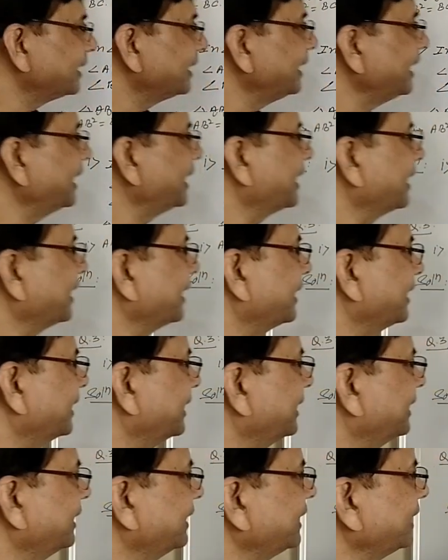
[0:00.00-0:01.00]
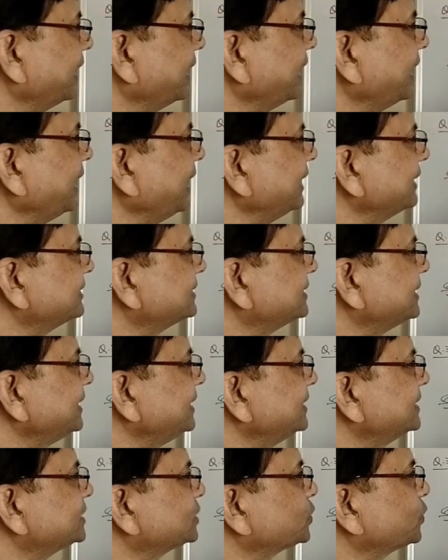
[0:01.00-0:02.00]
Here,
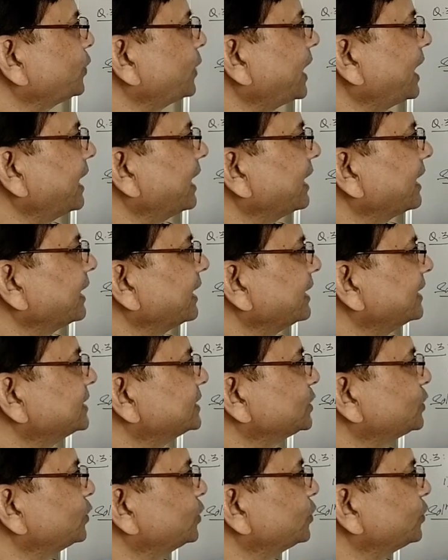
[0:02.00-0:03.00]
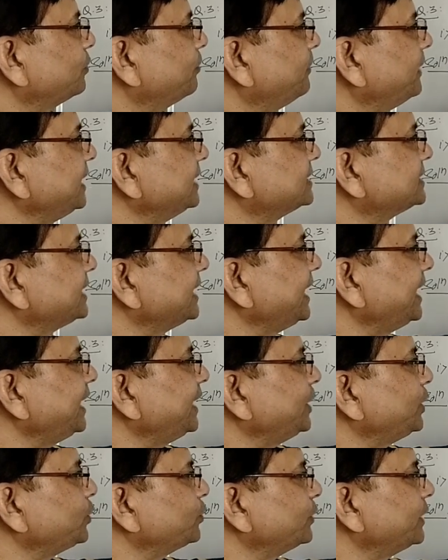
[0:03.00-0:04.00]
AC square is equal to
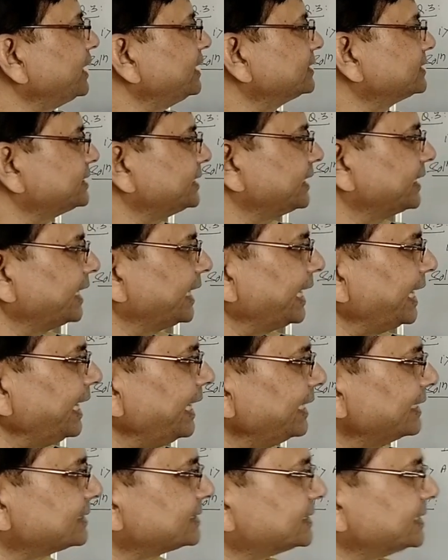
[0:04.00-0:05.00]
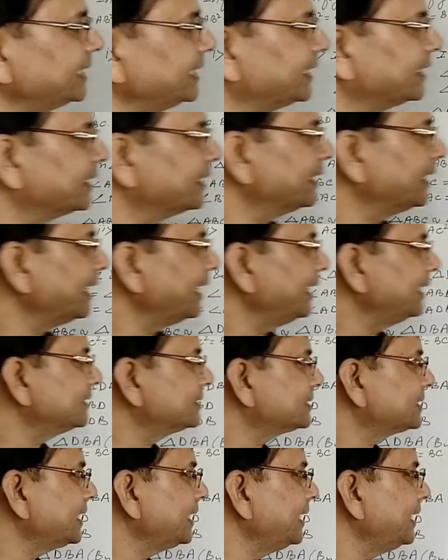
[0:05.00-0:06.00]
BC into DC.
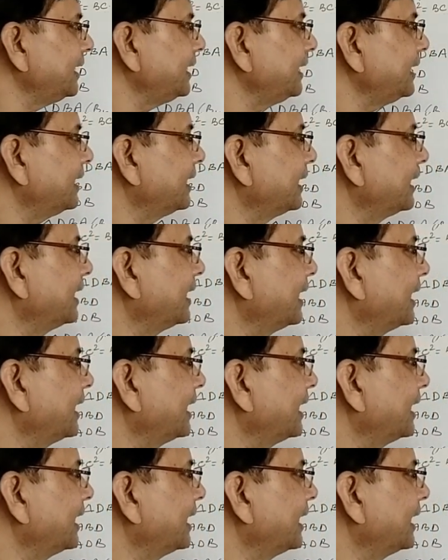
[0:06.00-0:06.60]
AC,